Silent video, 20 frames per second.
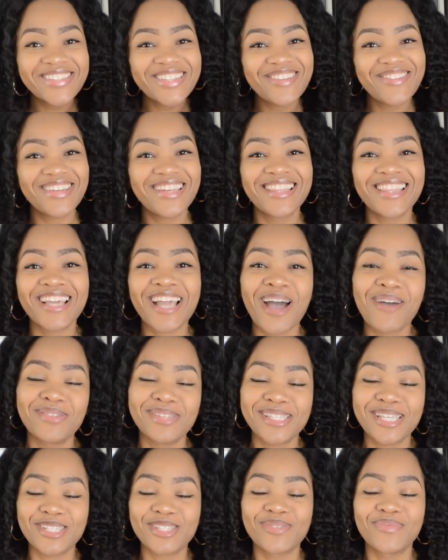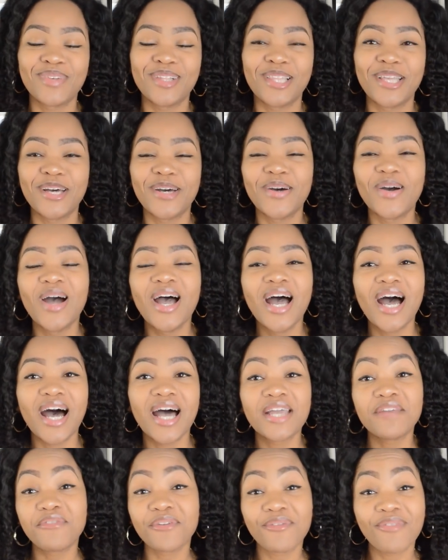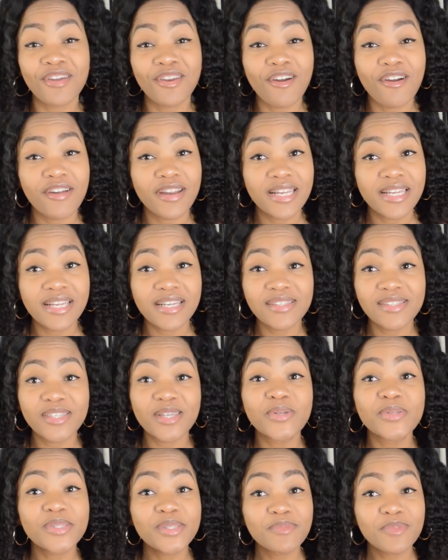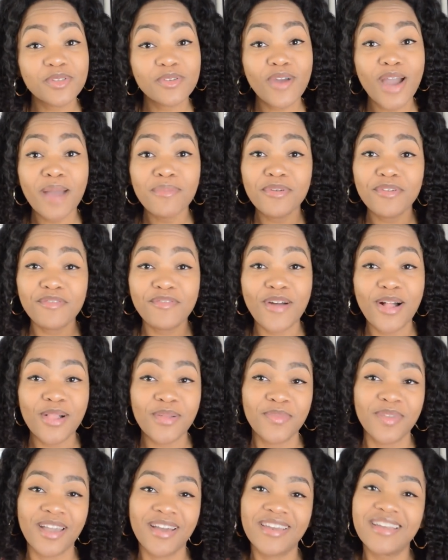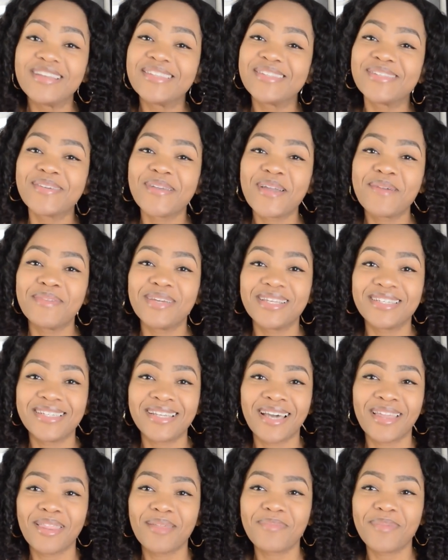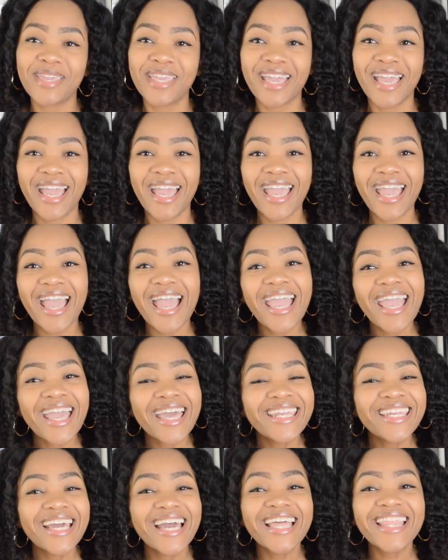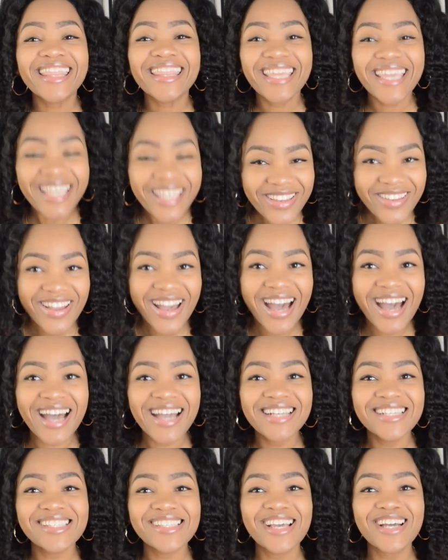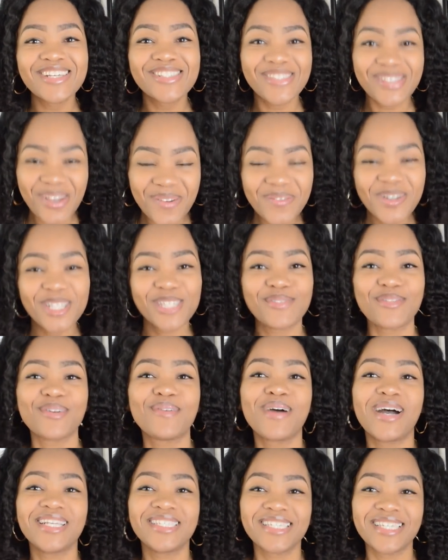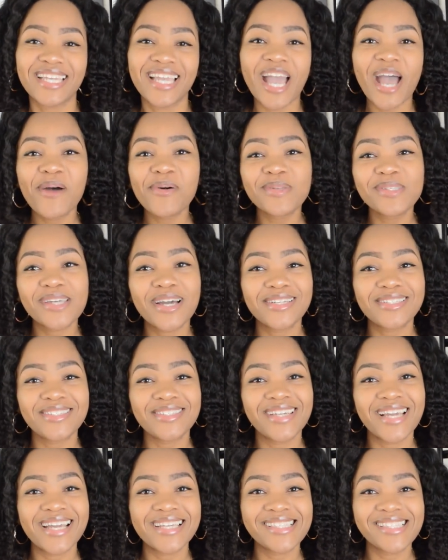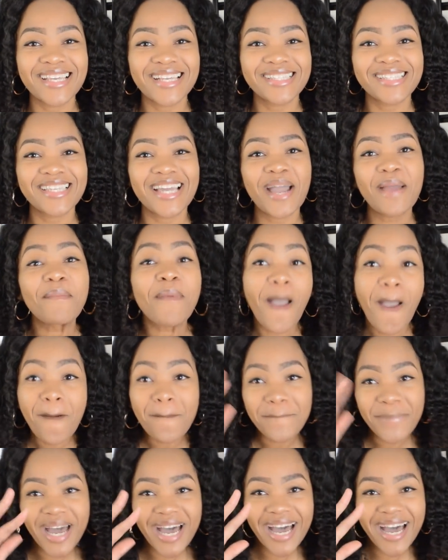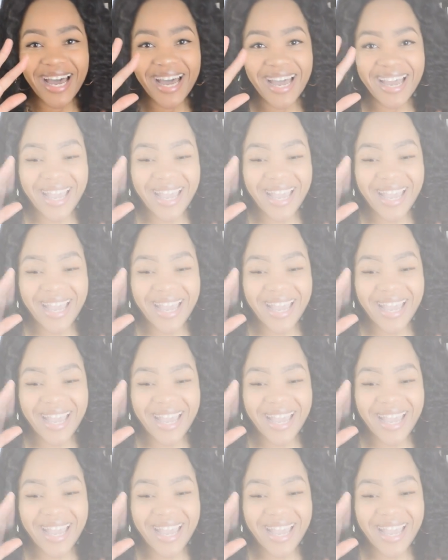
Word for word: Leave it in the comment section below. Uh, if you haven't already done so, subscribe and follow me on Instagram at AdamaPA and Thank you guys so much for watching. I will talk to you guys next time. Bye!